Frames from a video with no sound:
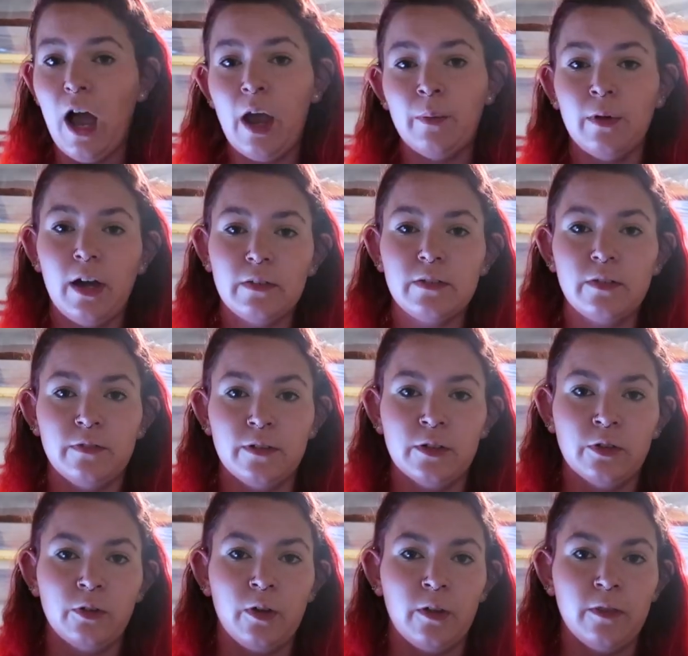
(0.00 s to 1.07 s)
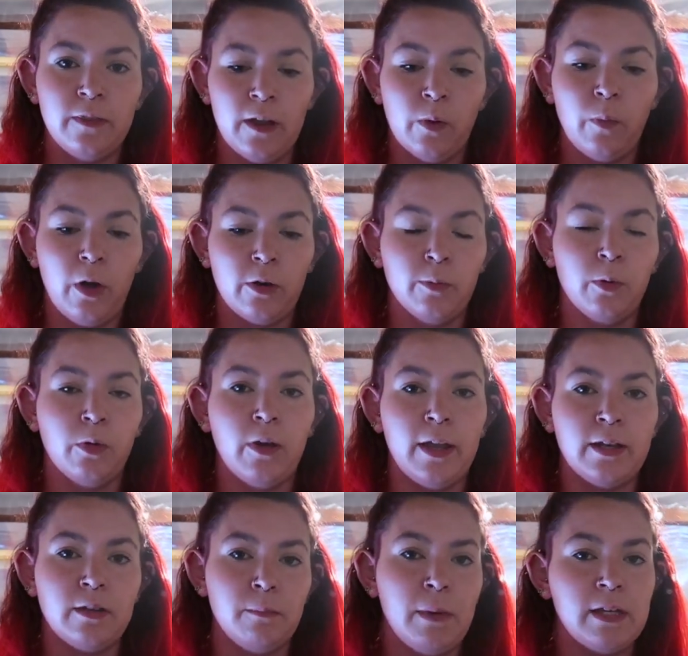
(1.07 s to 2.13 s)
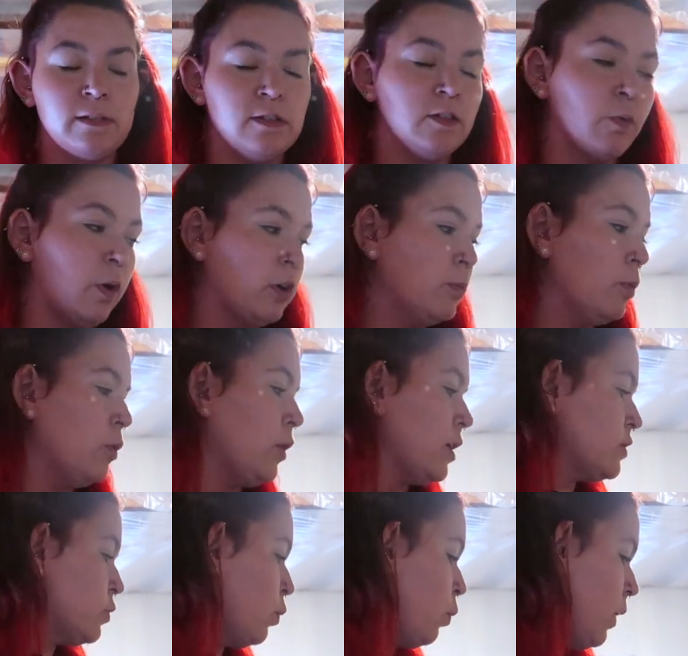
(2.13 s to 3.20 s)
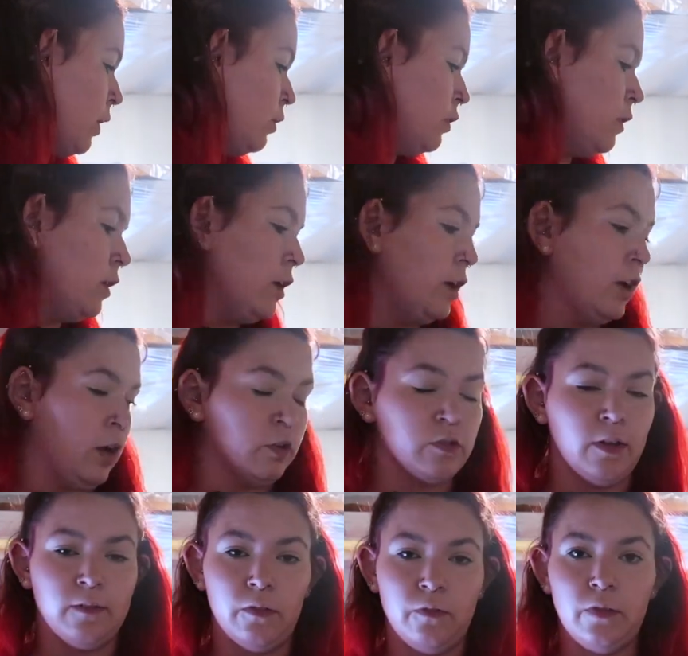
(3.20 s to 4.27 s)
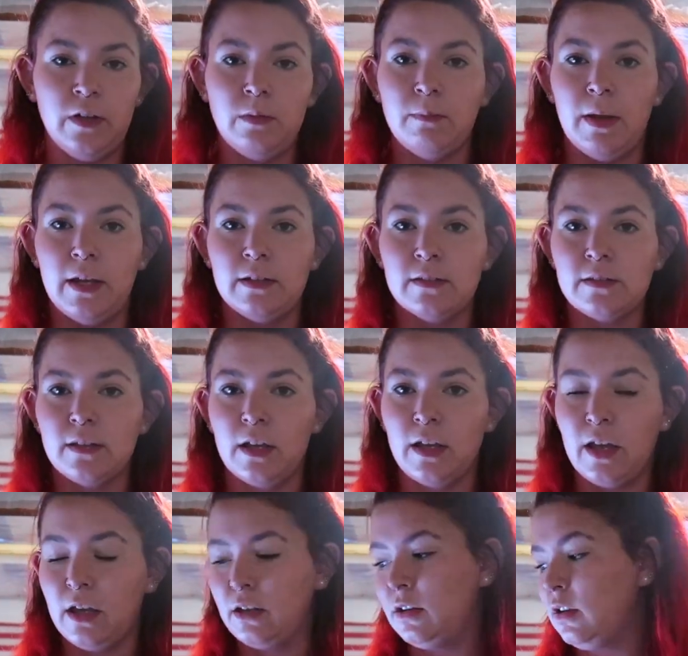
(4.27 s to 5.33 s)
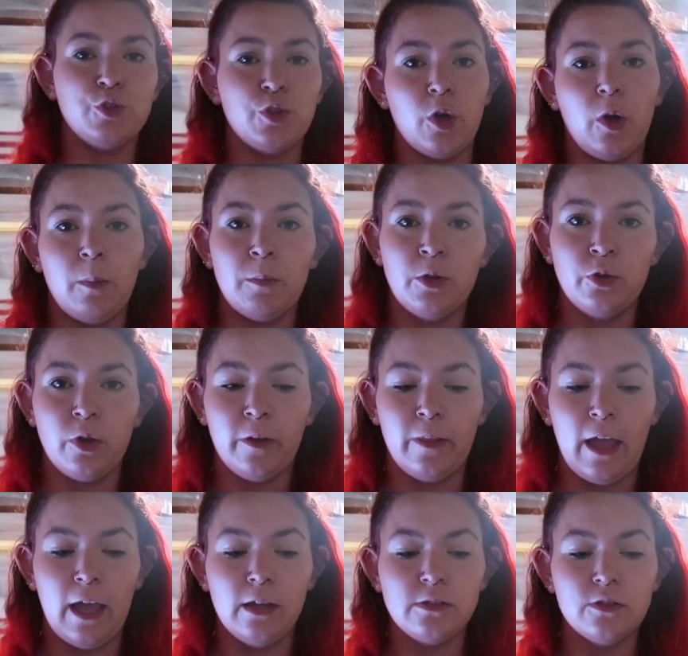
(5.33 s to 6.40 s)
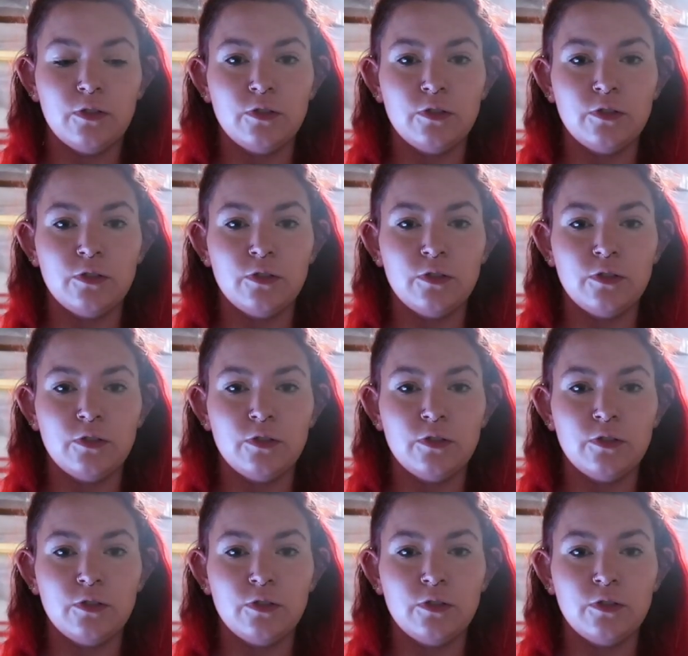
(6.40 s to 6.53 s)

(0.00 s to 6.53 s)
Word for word: I will have to fill their water bowl and Macy's water bowl as well. And I also have to feed Mace again. So I'm going to do all that.